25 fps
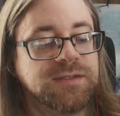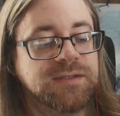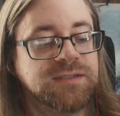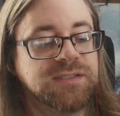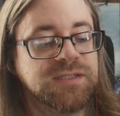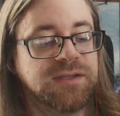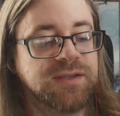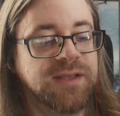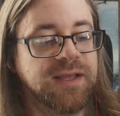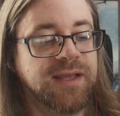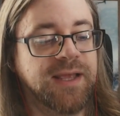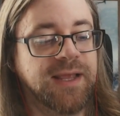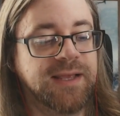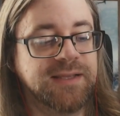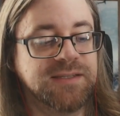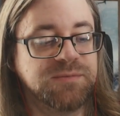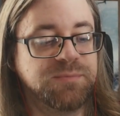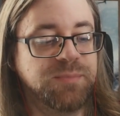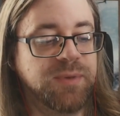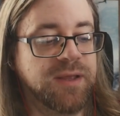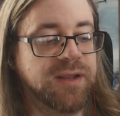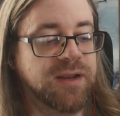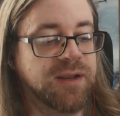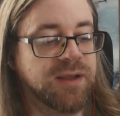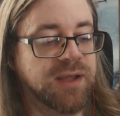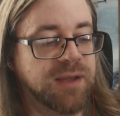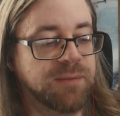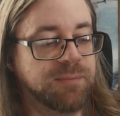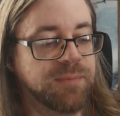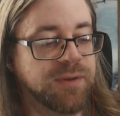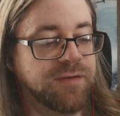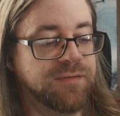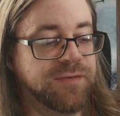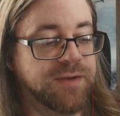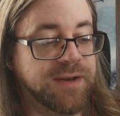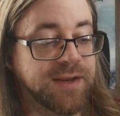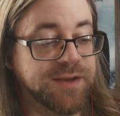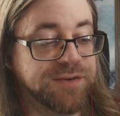so that has been a bit
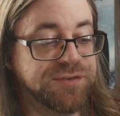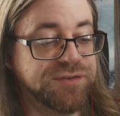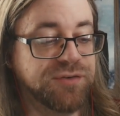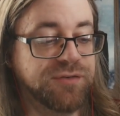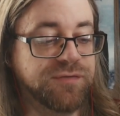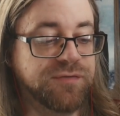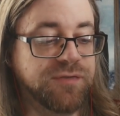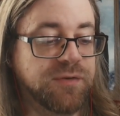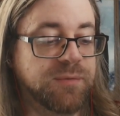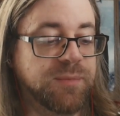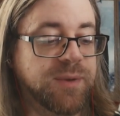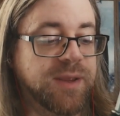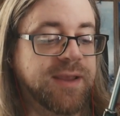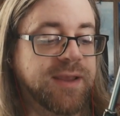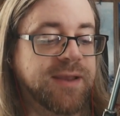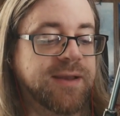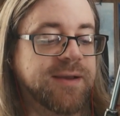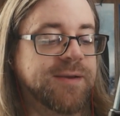of an issue for me.